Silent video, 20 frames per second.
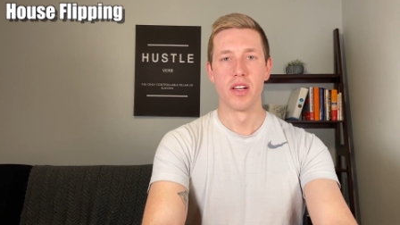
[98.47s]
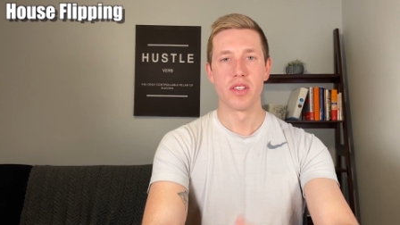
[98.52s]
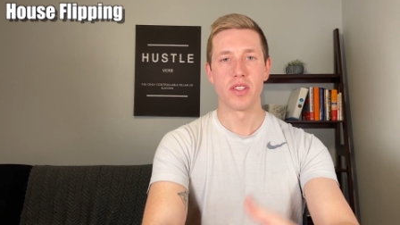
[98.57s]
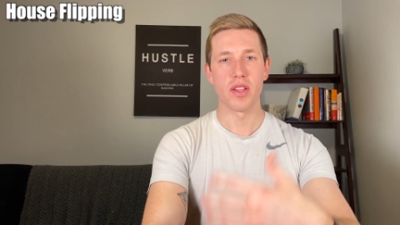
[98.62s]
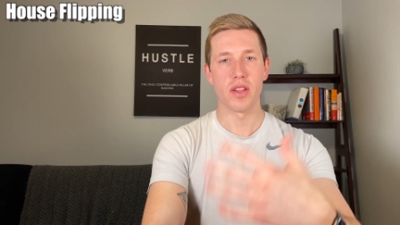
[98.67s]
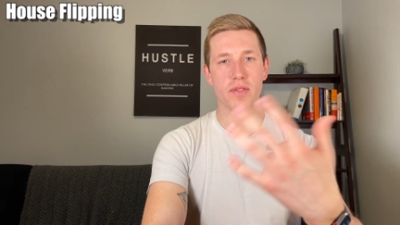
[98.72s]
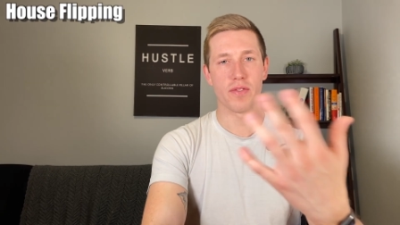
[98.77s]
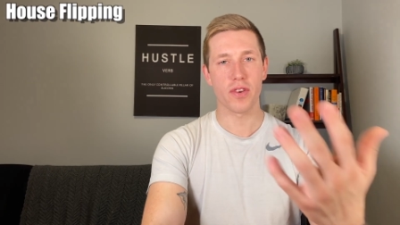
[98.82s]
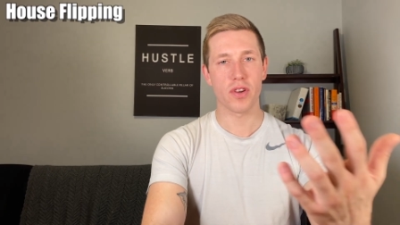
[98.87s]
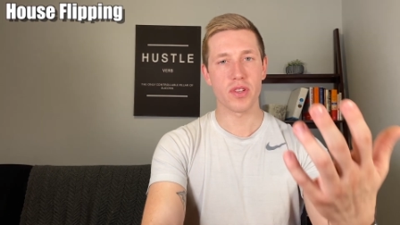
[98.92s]
So
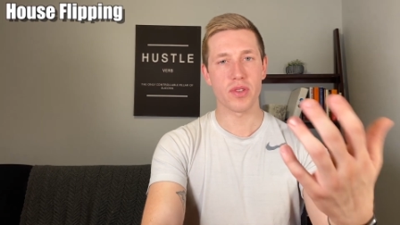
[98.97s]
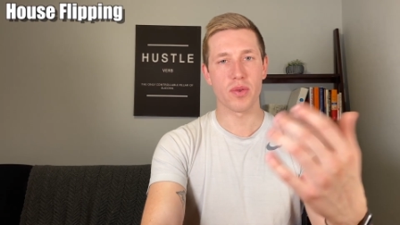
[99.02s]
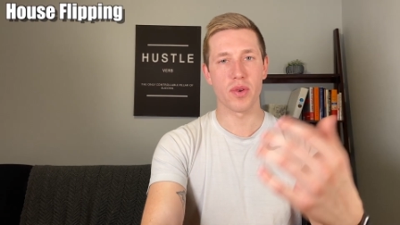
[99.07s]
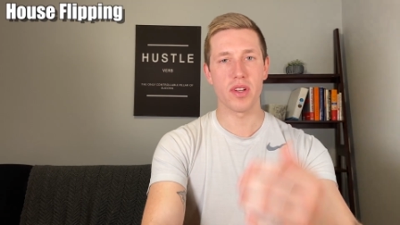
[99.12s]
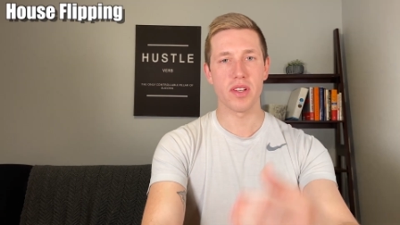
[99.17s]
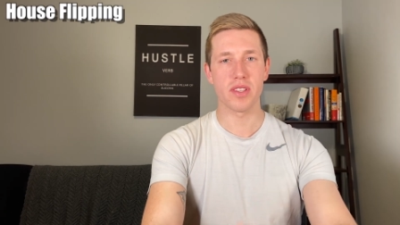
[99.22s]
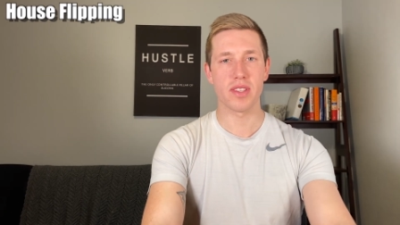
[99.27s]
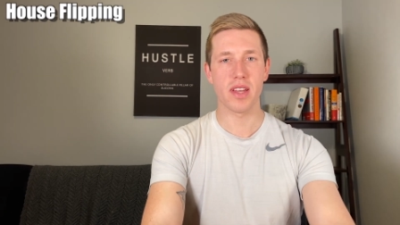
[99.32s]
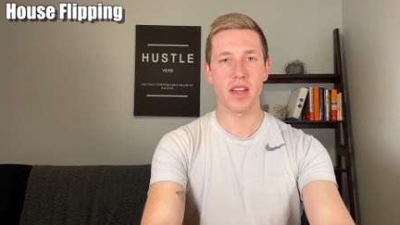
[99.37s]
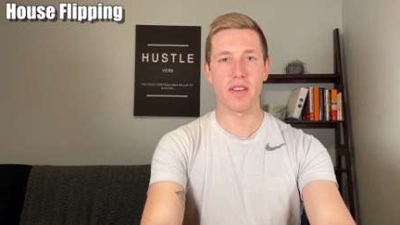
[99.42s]
the first
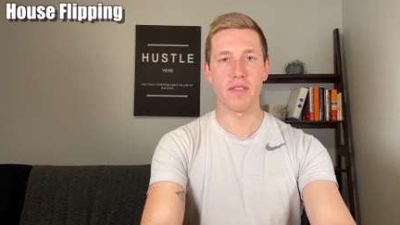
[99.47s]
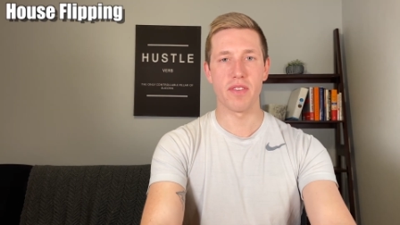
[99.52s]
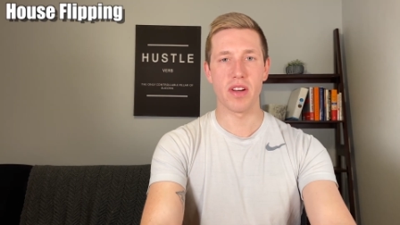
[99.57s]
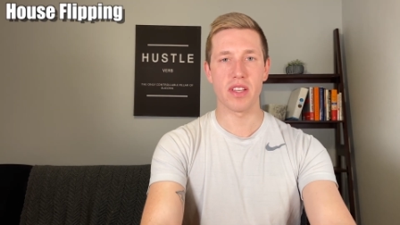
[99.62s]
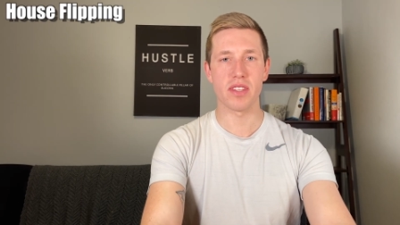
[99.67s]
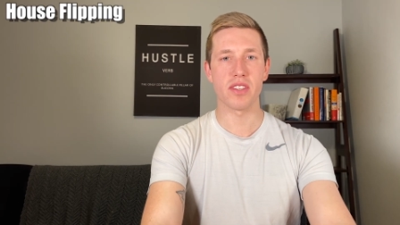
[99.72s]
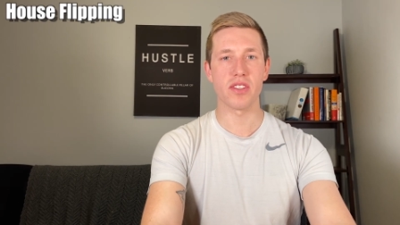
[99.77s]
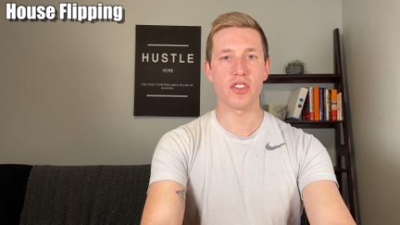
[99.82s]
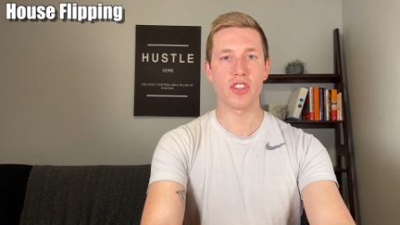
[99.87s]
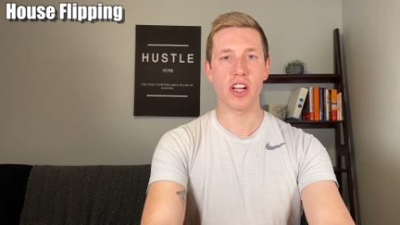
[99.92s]
real estate
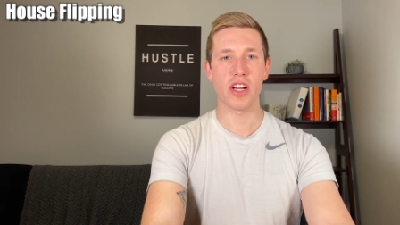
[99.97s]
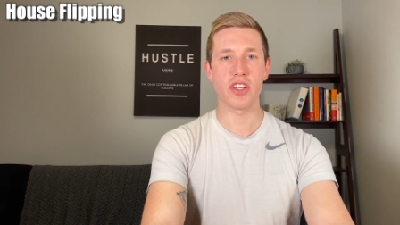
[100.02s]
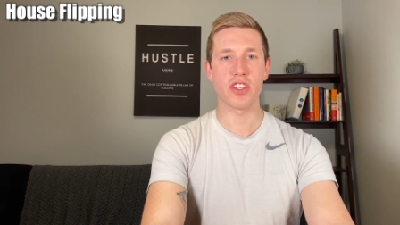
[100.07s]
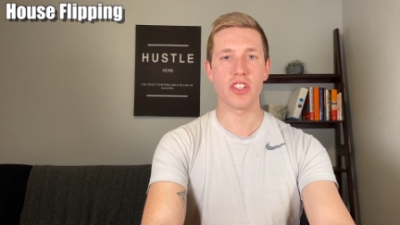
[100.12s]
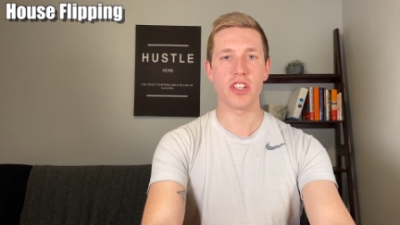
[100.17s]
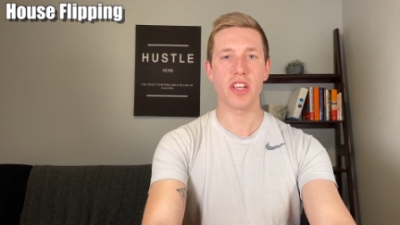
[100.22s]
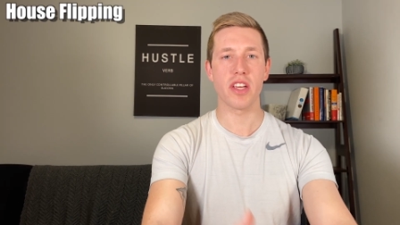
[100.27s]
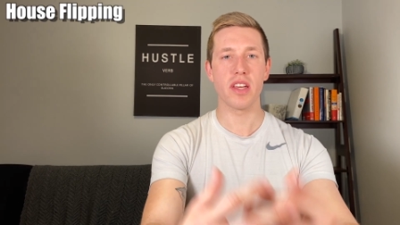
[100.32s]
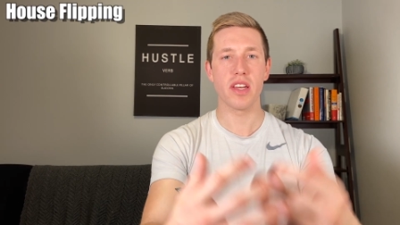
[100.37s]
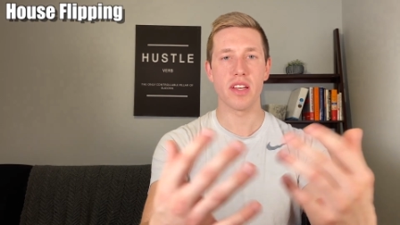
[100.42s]
investing
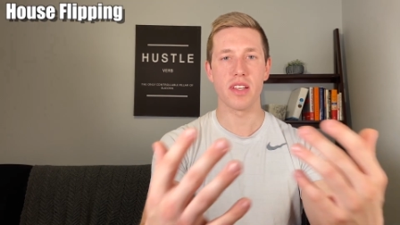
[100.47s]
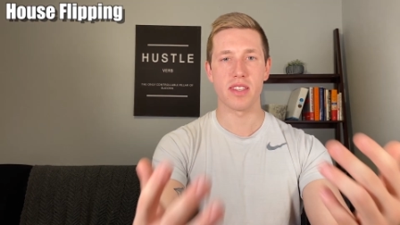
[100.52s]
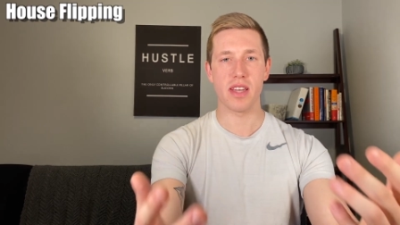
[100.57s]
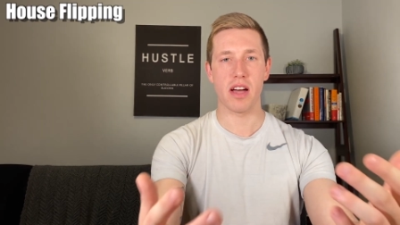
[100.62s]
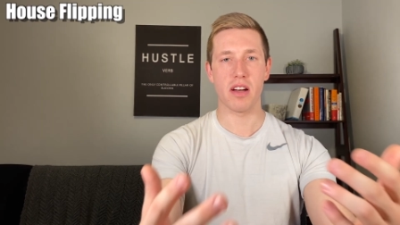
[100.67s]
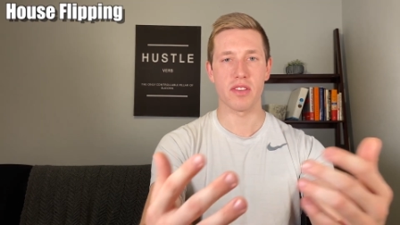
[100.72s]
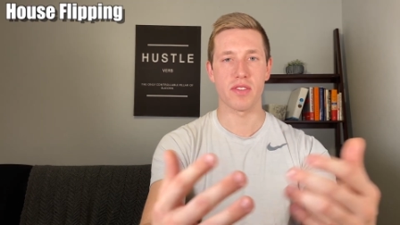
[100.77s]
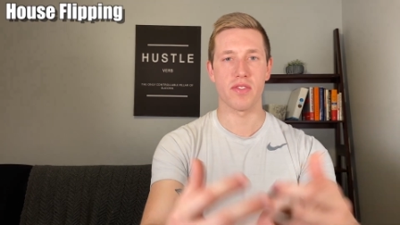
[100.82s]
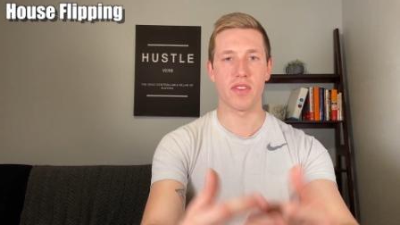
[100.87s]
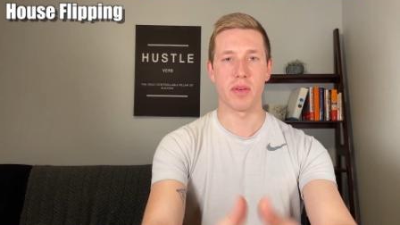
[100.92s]
strategy is
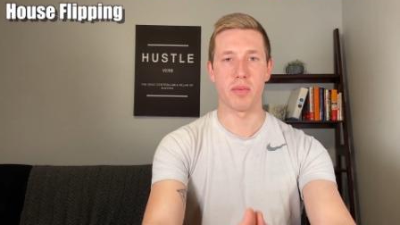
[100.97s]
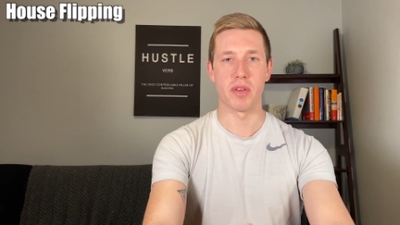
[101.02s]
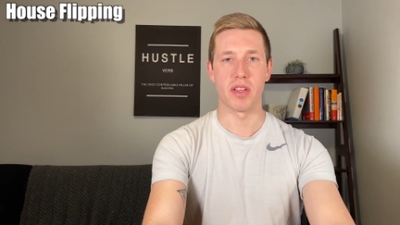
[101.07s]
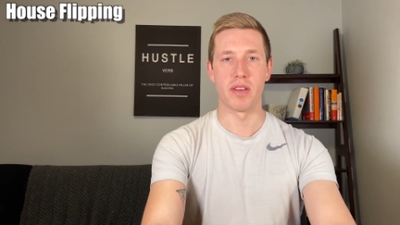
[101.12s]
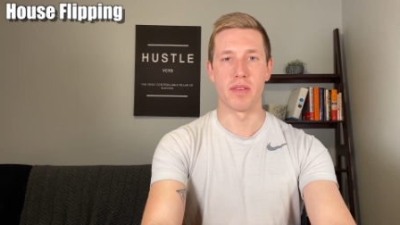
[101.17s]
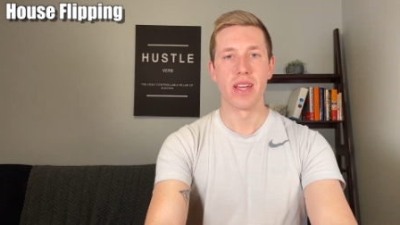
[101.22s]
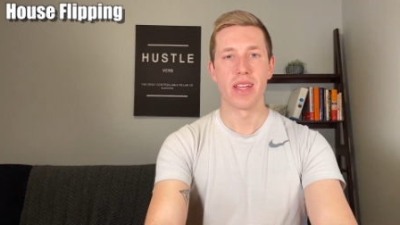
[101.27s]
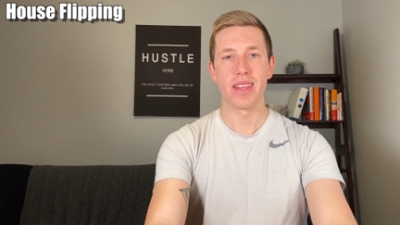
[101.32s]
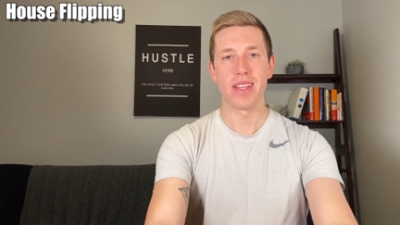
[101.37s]
house flipping.